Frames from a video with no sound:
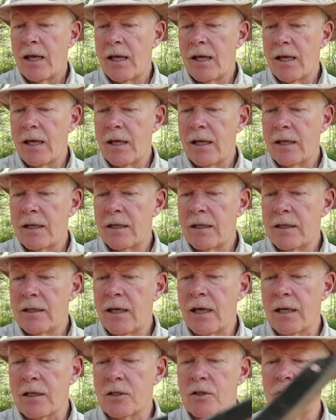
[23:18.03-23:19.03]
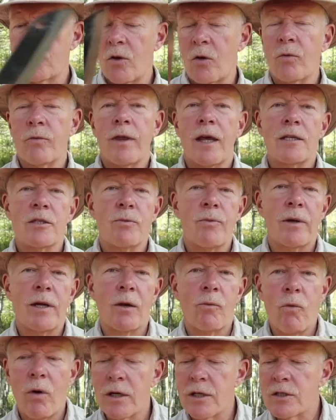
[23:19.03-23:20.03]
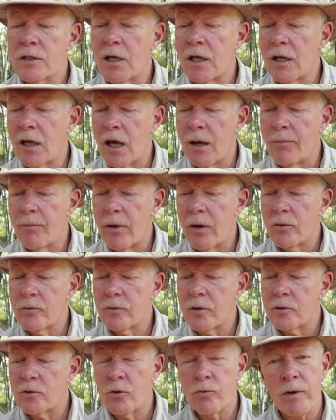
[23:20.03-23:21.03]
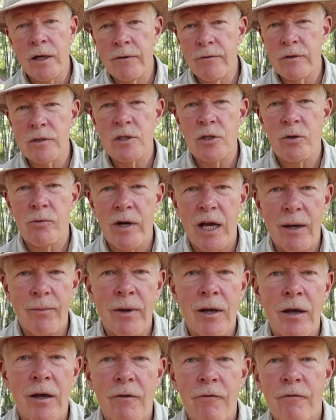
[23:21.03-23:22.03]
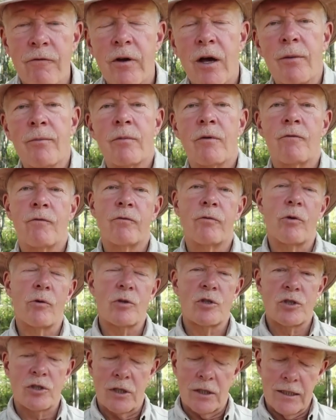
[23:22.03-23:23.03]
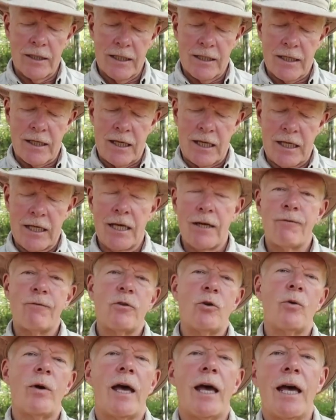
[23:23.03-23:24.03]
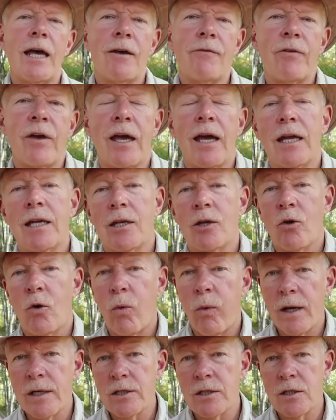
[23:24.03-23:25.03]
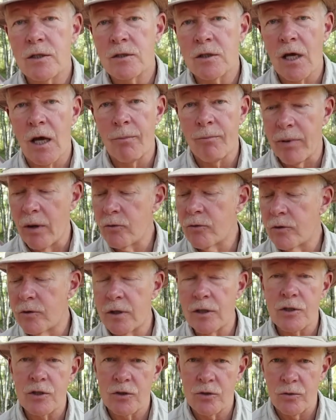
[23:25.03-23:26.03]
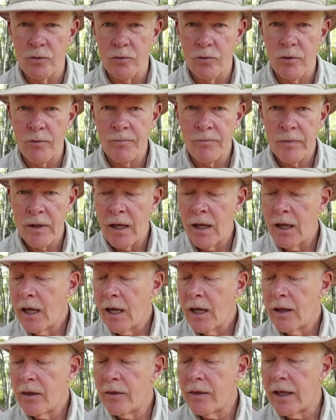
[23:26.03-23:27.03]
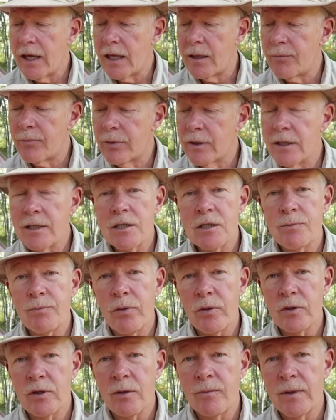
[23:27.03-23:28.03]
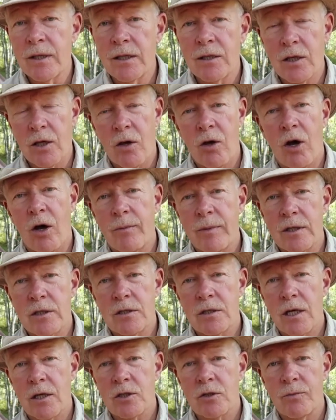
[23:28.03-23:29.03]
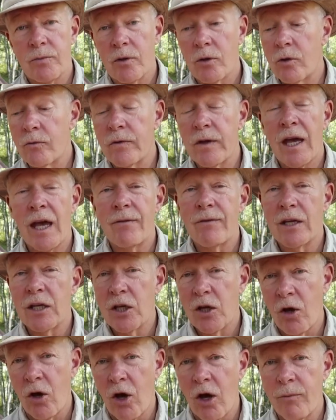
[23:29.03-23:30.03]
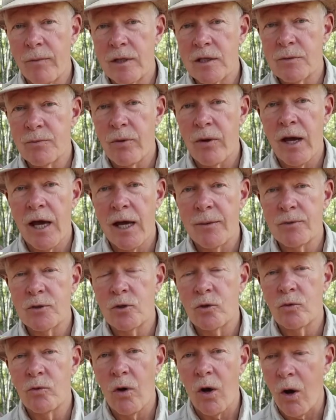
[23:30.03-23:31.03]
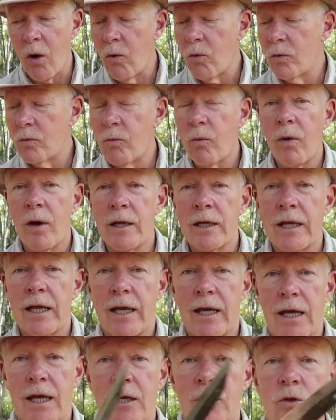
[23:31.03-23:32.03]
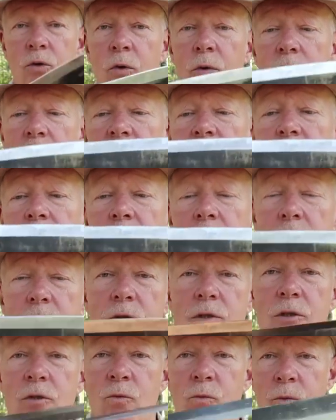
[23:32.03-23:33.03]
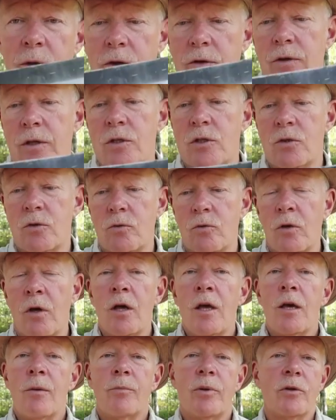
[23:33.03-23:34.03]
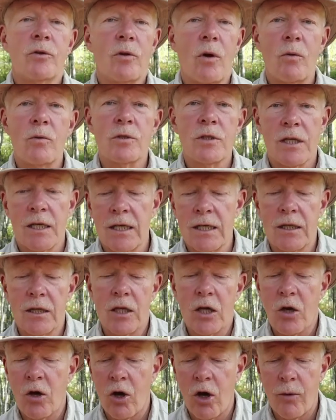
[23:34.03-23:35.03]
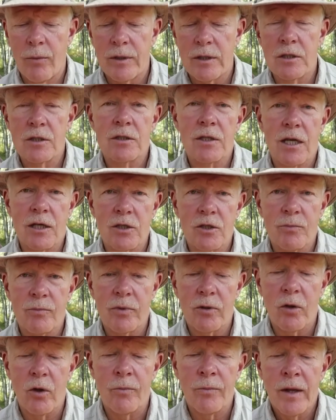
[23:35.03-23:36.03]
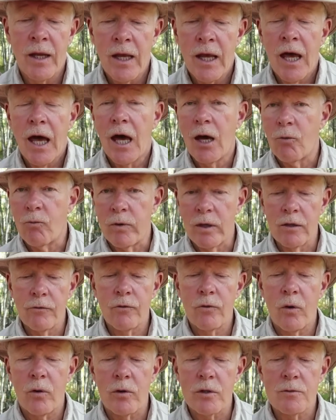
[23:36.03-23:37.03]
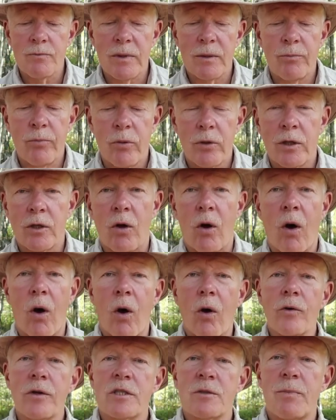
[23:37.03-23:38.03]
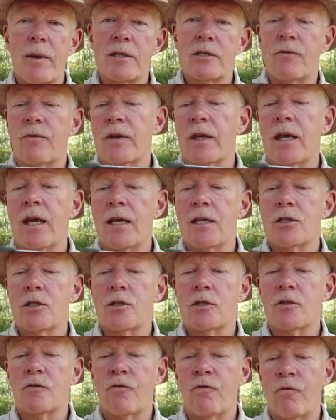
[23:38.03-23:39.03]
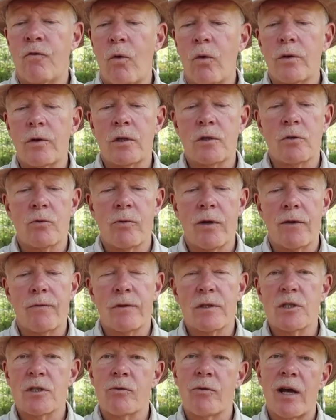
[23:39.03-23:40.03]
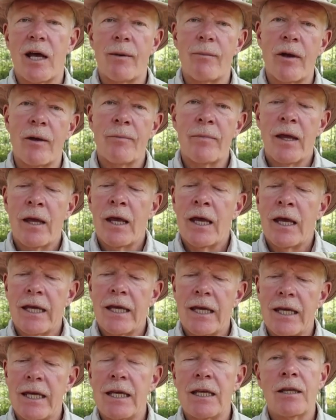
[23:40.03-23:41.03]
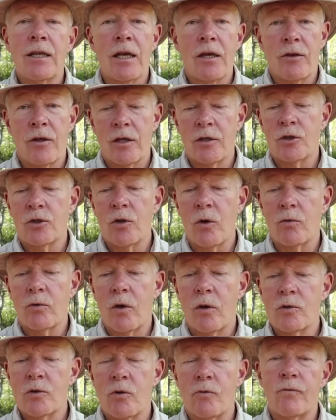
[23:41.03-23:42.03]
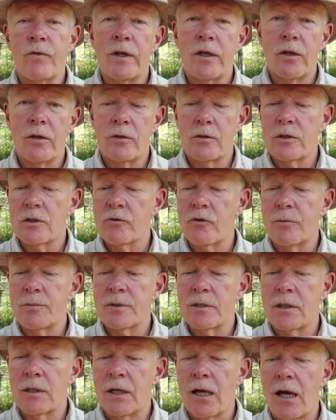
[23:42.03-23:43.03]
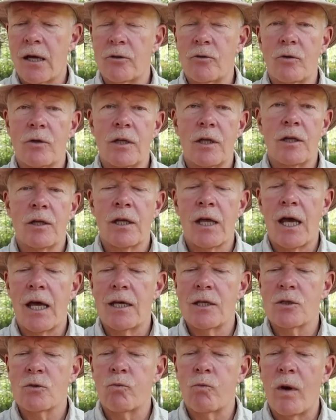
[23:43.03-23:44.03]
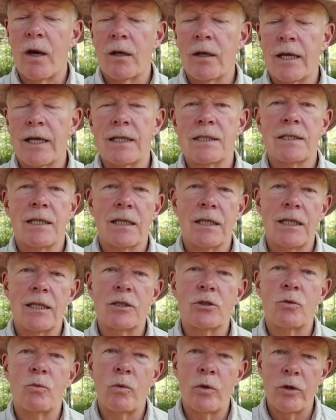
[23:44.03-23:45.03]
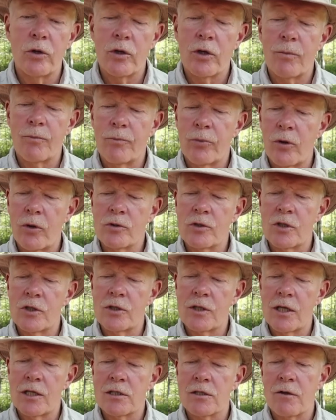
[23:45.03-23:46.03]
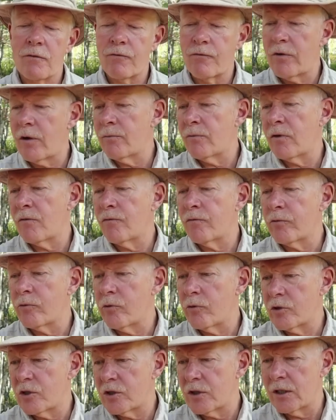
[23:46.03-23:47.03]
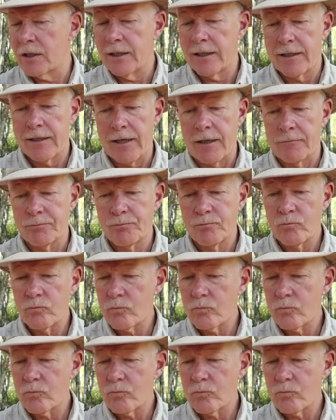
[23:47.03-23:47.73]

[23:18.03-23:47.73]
Uh, yeah, so that's what I want to say about the Terava Skrama from Varusteleka. If you have any questions about this tool, then please put them in the comments section below. If you have any comments, perhaps you own one, and your experiences with this tool, put those in the comments section below. I will, of course, be putting all the specifications for the Terava Skrama in the show notes or video description underneath, as well as the link to where you can purchase this from Varusteleka.